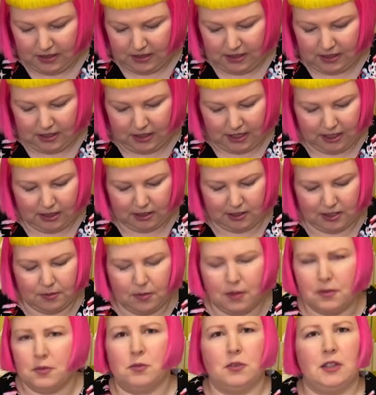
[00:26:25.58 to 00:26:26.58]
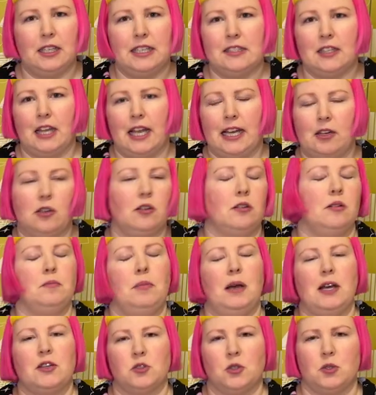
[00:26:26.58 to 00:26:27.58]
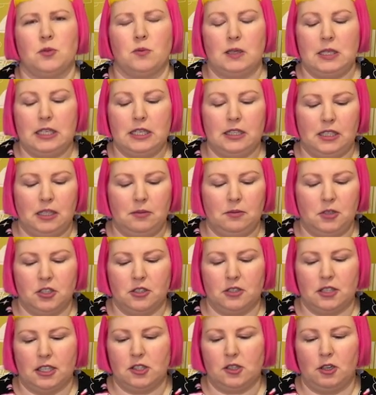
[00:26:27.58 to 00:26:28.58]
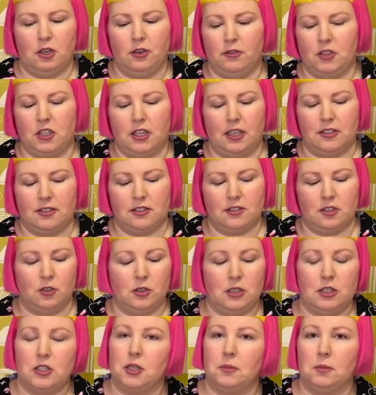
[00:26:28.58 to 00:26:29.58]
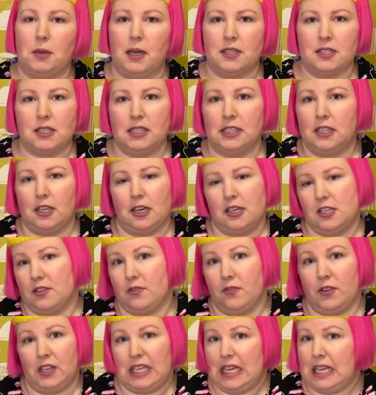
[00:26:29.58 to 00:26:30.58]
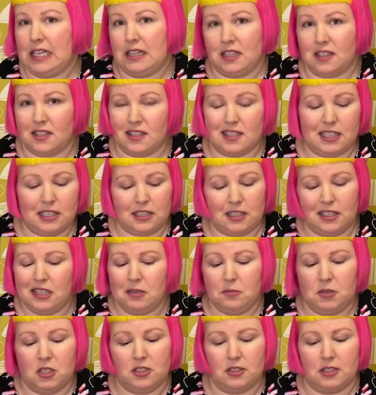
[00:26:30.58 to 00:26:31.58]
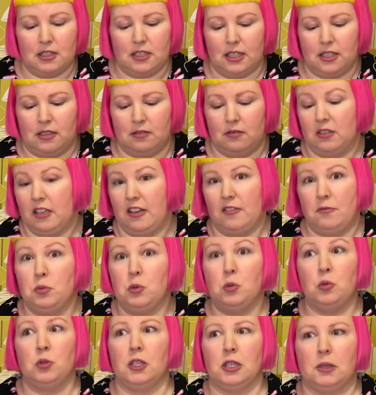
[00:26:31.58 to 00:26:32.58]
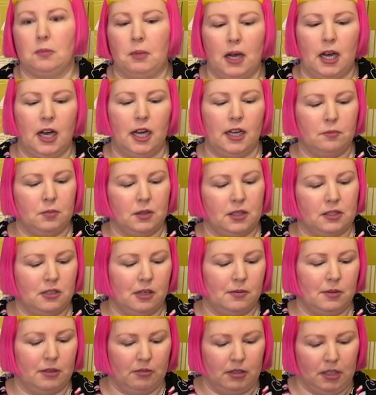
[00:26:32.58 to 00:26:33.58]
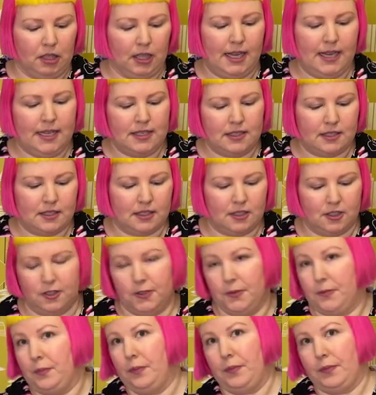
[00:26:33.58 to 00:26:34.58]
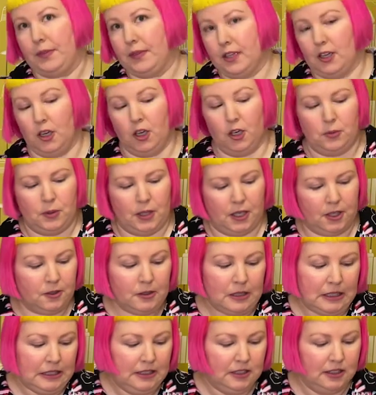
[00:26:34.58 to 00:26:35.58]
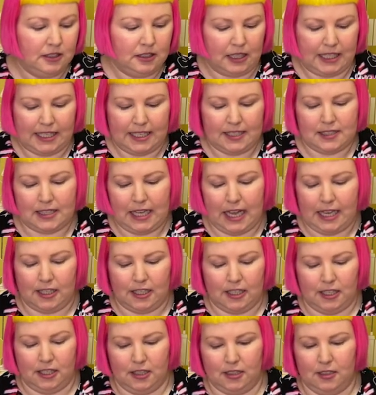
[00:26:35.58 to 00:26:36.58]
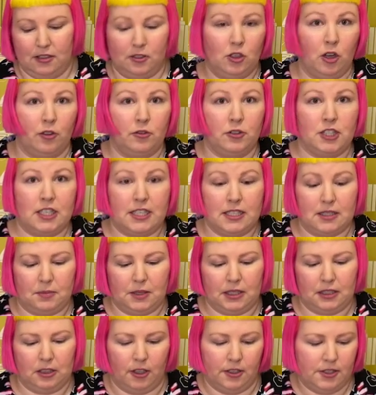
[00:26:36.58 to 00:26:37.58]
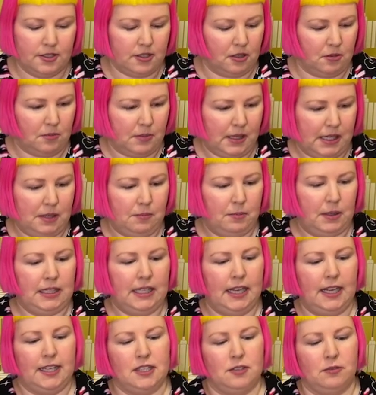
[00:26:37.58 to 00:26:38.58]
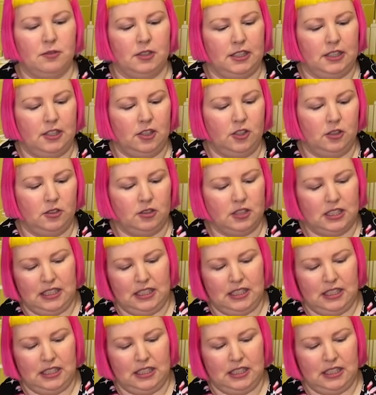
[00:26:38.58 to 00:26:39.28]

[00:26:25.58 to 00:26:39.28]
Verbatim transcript: I, sometimes with these like puzzles with hidden images, I sort of get so into the puzzling that I just forget that there's hidden images and then have pulled it apart by the time I realize. So, oh well, I guess that uh, novelty's a bit lost on me. But yeah, it's a really cute,